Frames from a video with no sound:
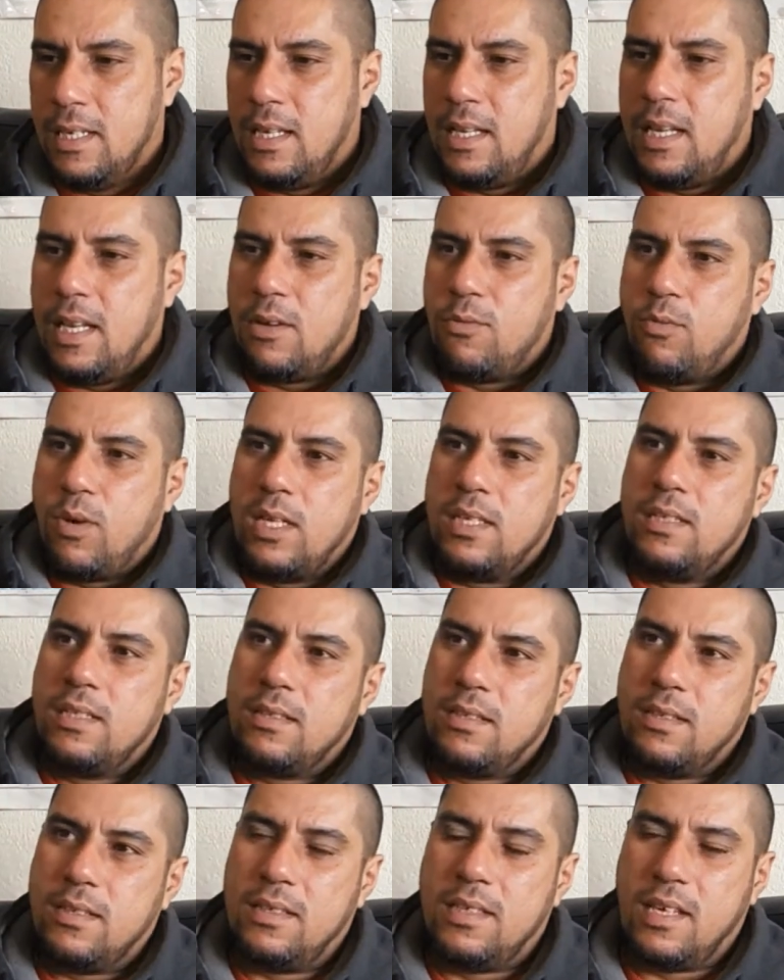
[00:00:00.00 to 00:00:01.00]
Like
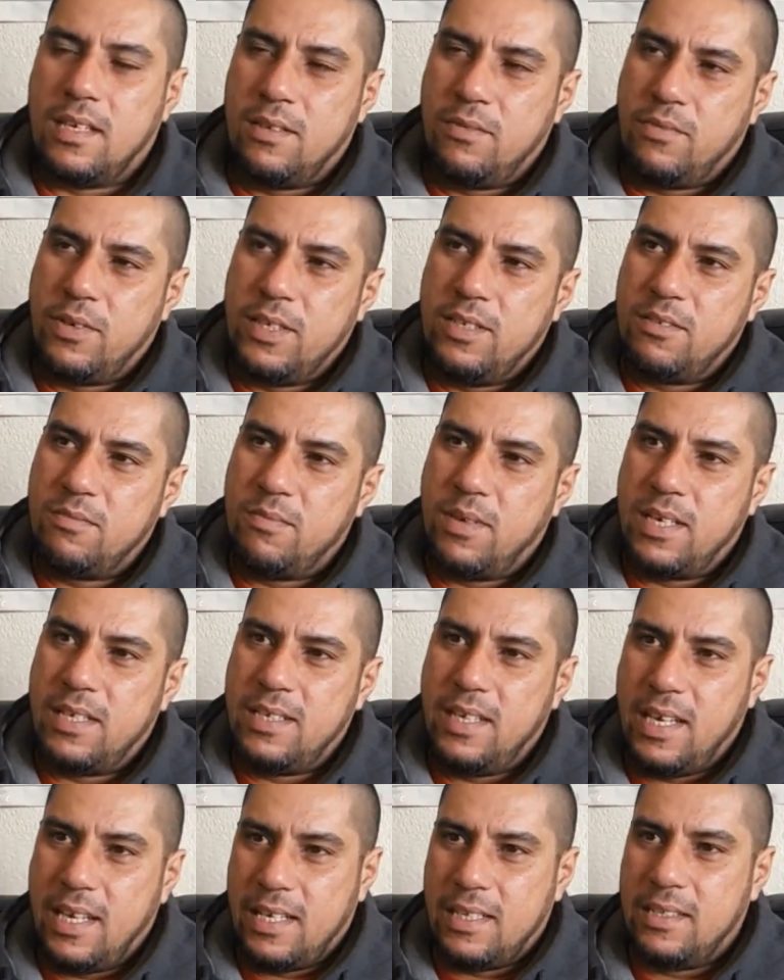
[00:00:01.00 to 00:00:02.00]
another friend of
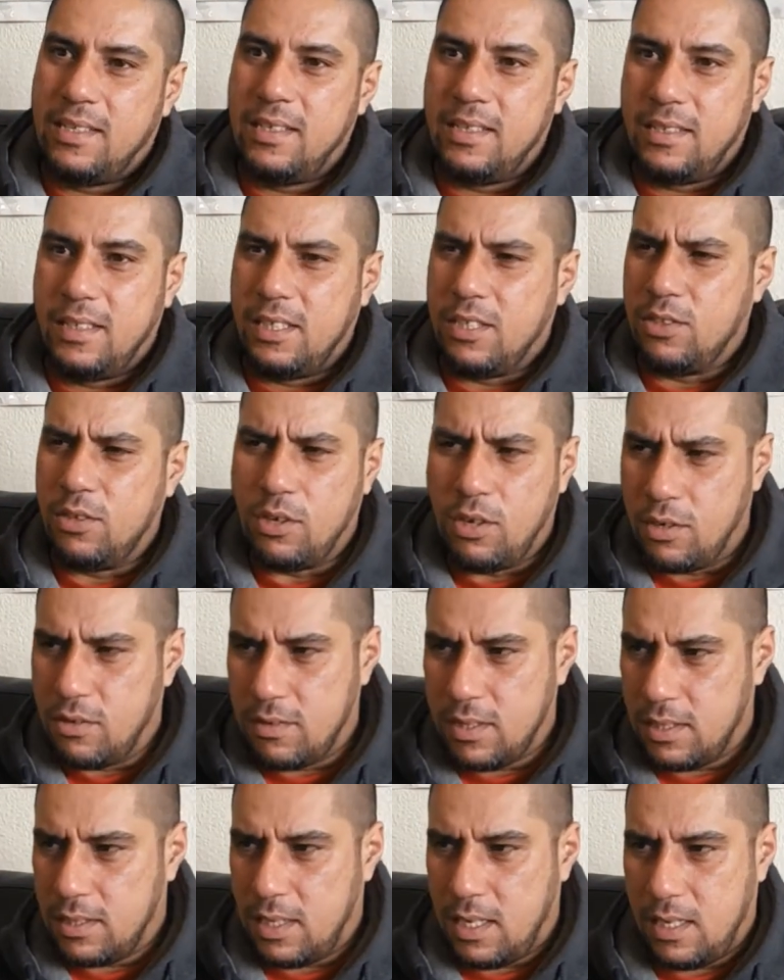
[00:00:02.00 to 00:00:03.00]
mine, Ansley, said, "Yo,
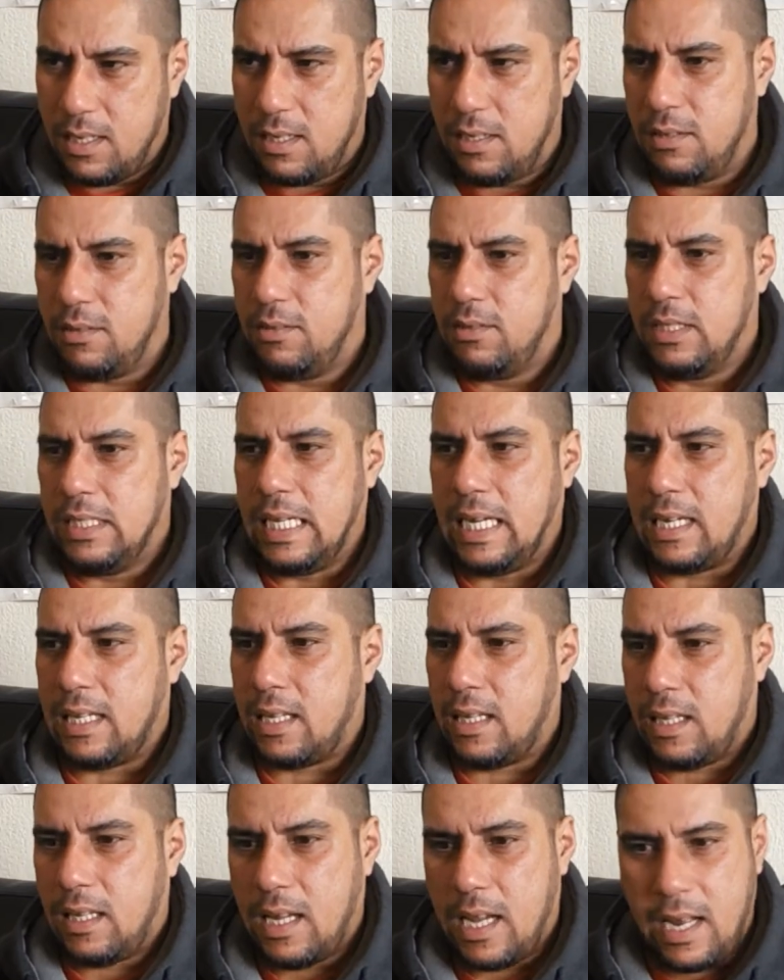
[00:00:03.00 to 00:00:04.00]
Rozzano, yeah,
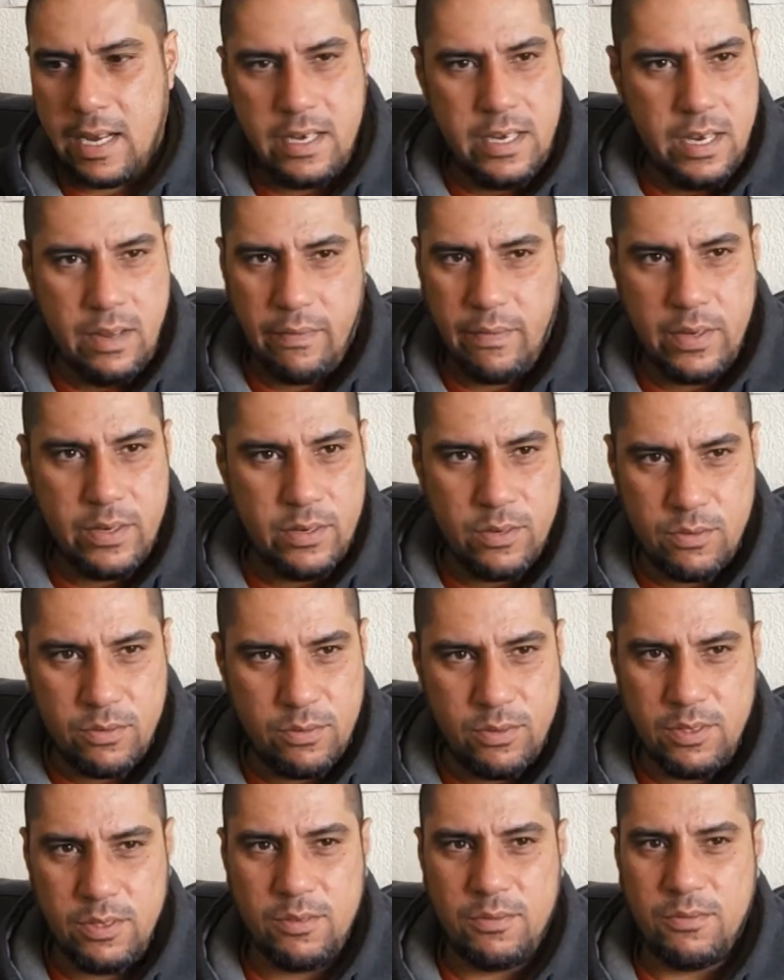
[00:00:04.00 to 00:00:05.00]
I never knew
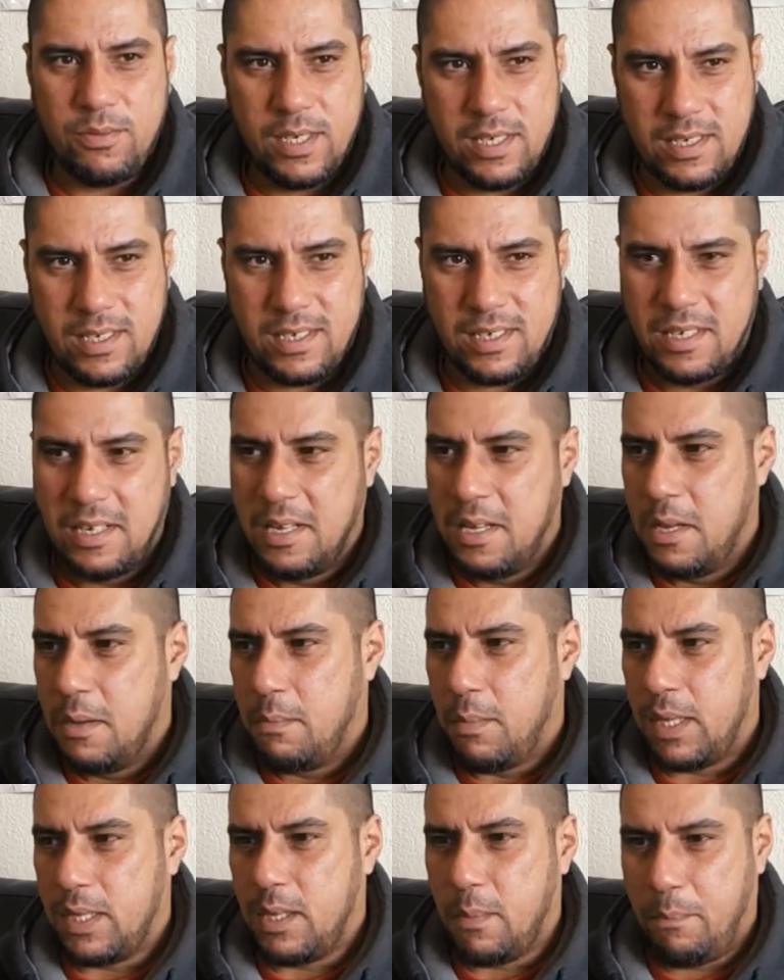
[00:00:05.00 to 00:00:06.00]
who you were,
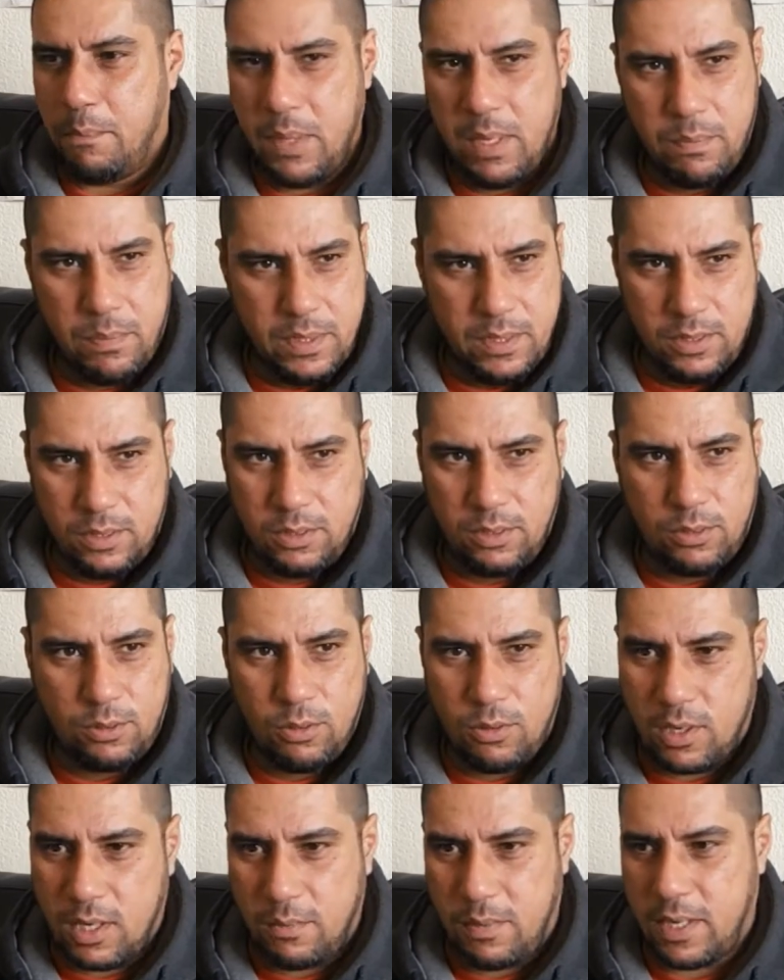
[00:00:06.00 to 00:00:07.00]
but the people used to
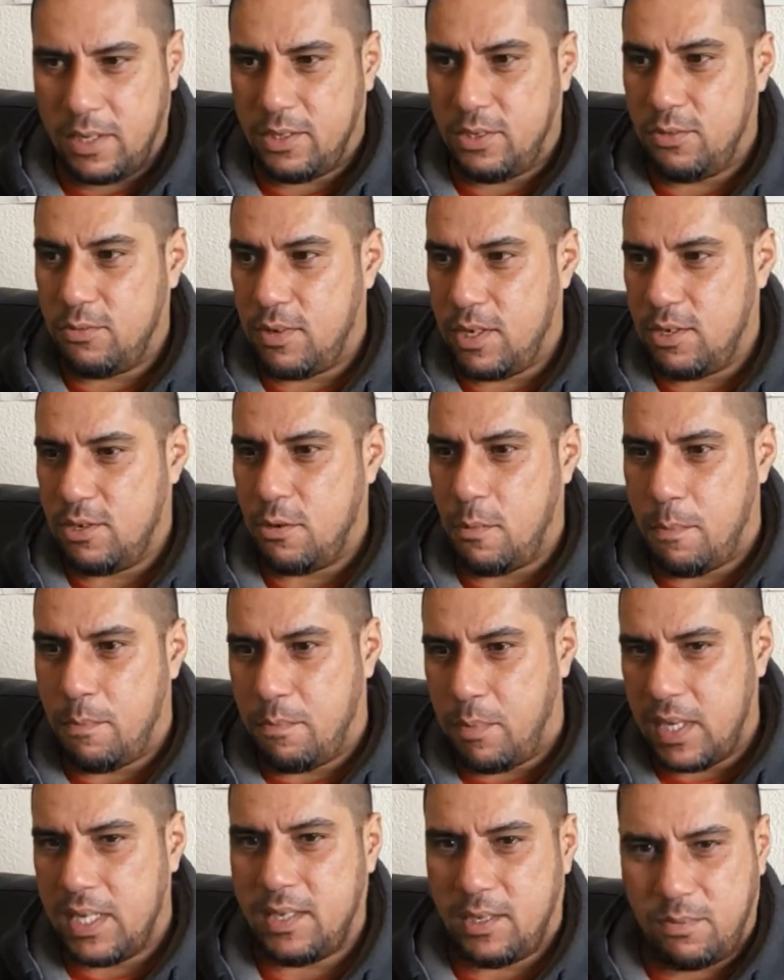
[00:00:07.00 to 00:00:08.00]
talk about you and your
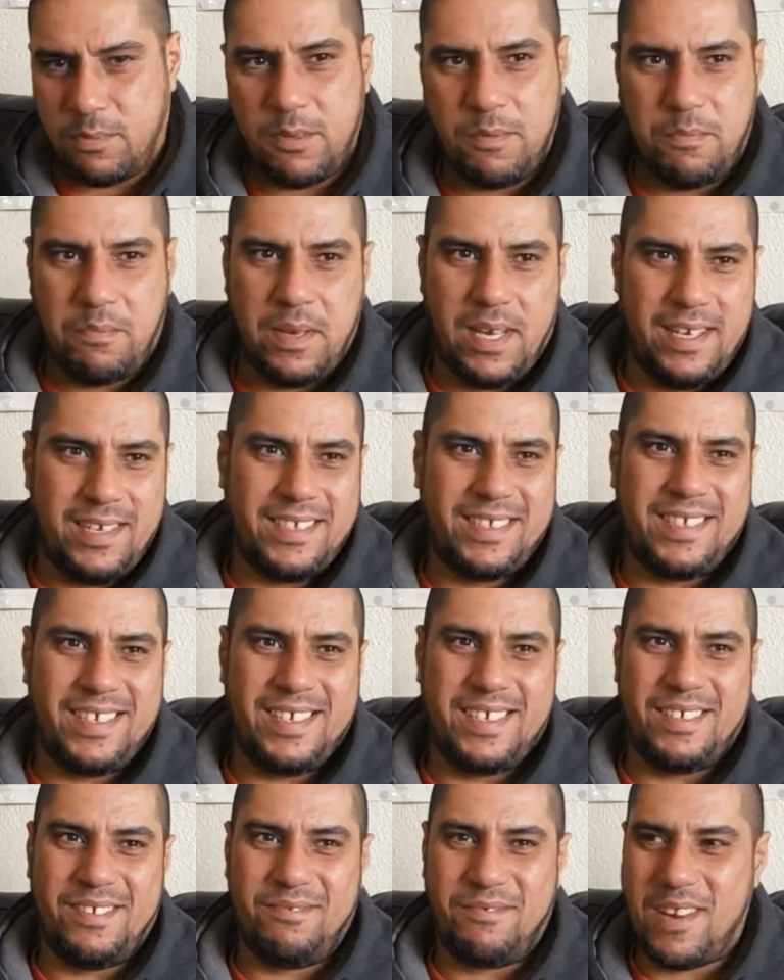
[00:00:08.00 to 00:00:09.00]
baseball bat
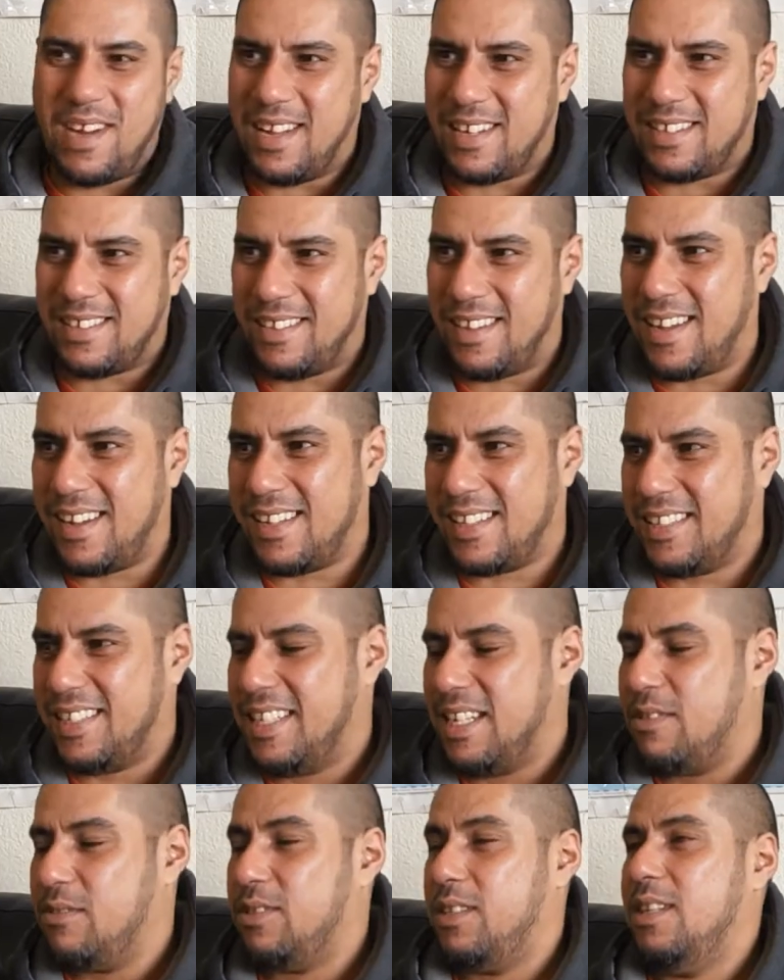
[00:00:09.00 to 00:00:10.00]
and whatnot."
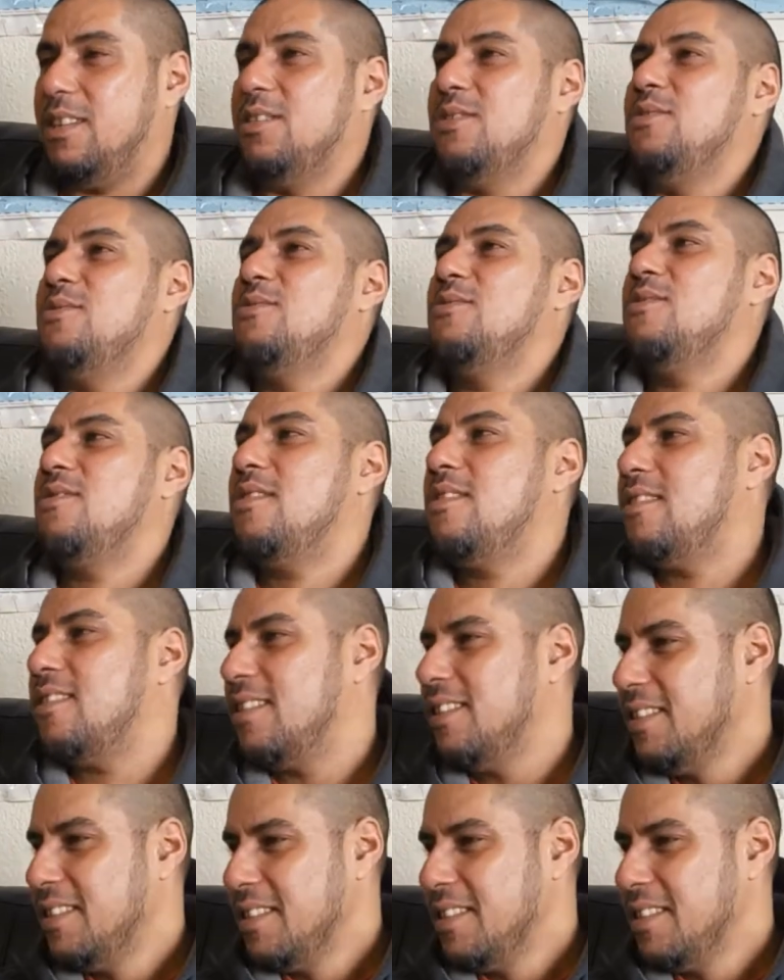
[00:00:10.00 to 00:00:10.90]
And I was like, "Yo."